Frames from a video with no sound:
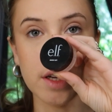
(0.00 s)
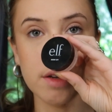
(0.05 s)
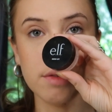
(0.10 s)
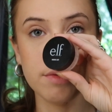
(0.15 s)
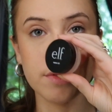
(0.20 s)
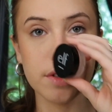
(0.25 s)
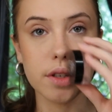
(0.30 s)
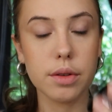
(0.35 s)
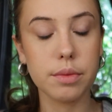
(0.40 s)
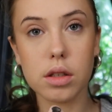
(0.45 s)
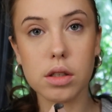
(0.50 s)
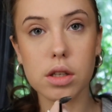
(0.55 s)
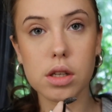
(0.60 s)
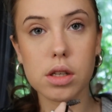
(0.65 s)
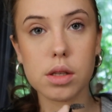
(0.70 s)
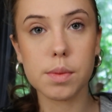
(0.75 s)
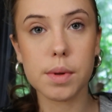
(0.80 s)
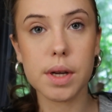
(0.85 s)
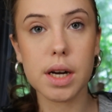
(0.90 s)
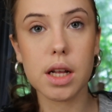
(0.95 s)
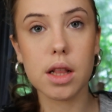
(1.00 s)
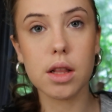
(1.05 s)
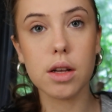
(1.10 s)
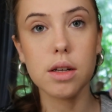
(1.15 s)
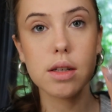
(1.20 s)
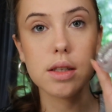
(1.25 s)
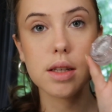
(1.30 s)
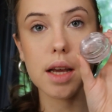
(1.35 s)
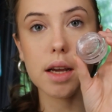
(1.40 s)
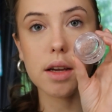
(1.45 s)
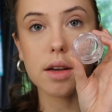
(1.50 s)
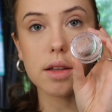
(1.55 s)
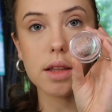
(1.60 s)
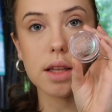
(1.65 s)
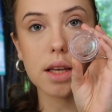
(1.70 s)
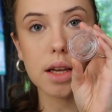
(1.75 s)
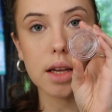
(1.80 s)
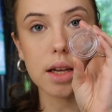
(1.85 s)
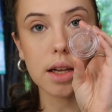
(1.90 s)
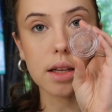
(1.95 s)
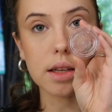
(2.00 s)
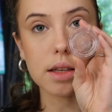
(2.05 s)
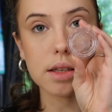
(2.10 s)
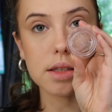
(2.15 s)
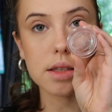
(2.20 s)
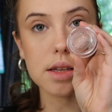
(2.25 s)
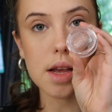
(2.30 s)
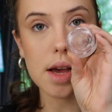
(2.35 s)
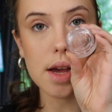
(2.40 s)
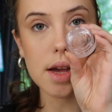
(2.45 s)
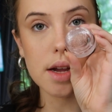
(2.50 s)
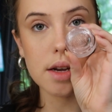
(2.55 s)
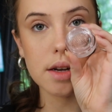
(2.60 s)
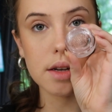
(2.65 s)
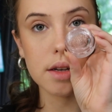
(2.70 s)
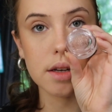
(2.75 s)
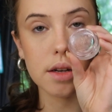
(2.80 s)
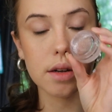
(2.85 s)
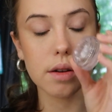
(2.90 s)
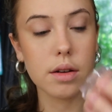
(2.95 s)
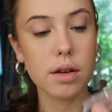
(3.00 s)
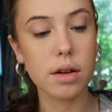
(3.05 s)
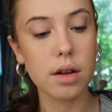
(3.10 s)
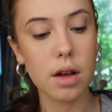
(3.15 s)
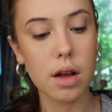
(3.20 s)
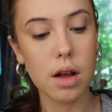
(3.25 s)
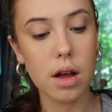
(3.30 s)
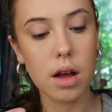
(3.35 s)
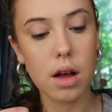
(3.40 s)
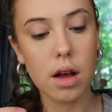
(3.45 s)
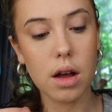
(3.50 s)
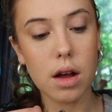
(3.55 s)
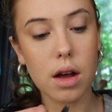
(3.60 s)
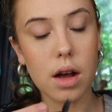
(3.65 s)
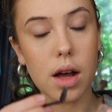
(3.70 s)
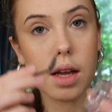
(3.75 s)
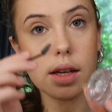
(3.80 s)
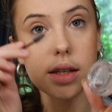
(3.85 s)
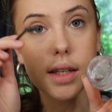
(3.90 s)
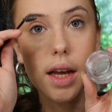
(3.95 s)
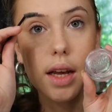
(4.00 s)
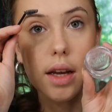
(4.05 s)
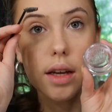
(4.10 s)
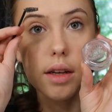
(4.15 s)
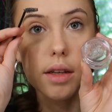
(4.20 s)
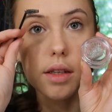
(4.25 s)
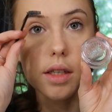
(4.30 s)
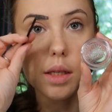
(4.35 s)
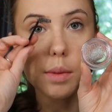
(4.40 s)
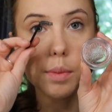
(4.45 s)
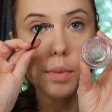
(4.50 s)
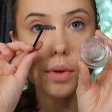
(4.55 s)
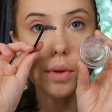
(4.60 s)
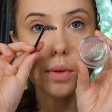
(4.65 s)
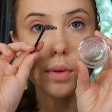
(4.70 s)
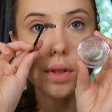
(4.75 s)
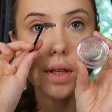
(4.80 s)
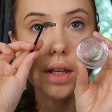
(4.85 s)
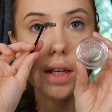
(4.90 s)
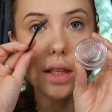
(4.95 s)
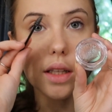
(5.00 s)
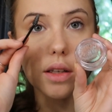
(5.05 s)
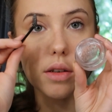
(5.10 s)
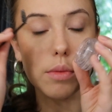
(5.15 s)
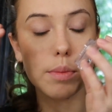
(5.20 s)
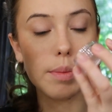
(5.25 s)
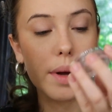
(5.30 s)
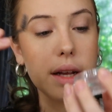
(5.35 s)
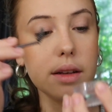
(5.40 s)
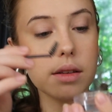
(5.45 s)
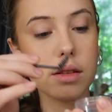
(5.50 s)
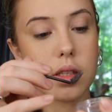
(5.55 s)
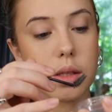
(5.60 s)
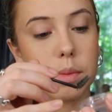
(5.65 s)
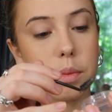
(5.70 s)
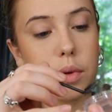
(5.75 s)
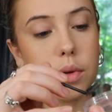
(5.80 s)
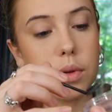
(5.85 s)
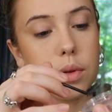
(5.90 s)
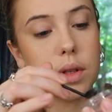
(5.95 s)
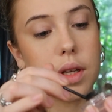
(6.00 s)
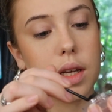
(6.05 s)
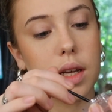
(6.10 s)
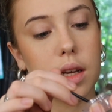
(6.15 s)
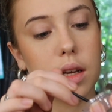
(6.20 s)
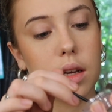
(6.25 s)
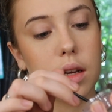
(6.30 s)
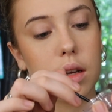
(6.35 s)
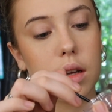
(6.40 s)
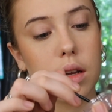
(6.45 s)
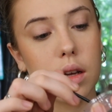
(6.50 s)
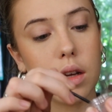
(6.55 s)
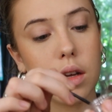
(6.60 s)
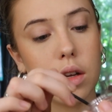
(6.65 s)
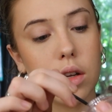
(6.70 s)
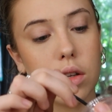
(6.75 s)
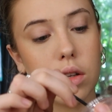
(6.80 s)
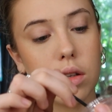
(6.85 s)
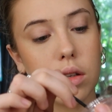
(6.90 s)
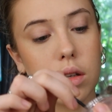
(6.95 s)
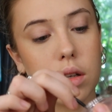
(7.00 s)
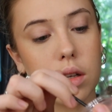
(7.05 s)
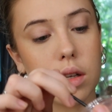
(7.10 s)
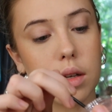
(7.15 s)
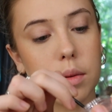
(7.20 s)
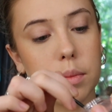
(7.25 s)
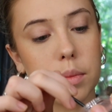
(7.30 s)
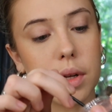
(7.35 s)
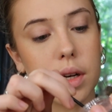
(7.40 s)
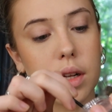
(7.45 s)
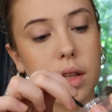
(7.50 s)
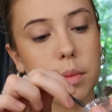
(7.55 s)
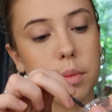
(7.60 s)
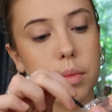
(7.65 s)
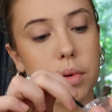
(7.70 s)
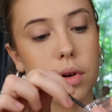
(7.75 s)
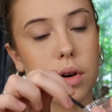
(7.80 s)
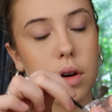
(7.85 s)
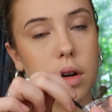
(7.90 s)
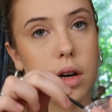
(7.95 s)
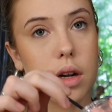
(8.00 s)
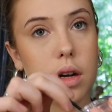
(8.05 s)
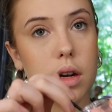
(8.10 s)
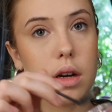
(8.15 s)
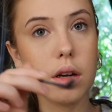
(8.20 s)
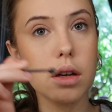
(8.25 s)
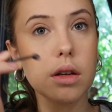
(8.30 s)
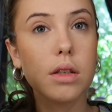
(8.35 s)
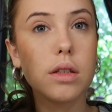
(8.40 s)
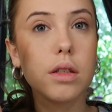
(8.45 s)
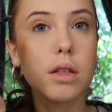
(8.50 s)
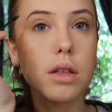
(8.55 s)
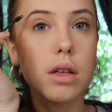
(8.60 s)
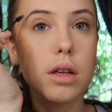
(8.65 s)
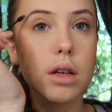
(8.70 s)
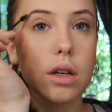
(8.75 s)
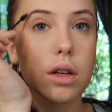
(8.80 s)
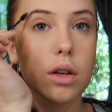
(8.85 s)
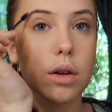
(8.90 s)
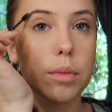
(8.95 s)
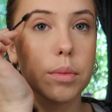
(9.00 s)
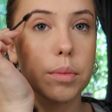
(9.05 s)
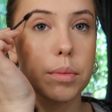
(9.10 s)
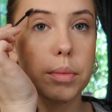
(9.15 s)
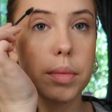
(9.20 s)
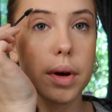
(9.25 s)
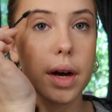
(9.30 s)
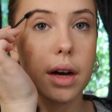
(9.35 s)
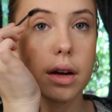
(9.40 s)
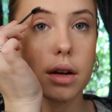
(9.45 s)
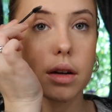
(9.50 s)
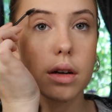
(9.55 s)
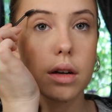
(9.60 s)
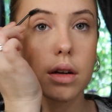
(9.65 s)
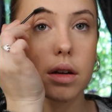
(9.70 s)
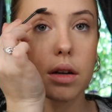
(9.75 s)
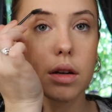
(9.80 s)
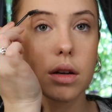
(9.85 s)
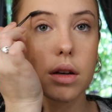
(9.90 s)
lift. This is what it looks like on the inside. I take a spoolie, a little bent spoolie, a bit of the product, and then I go back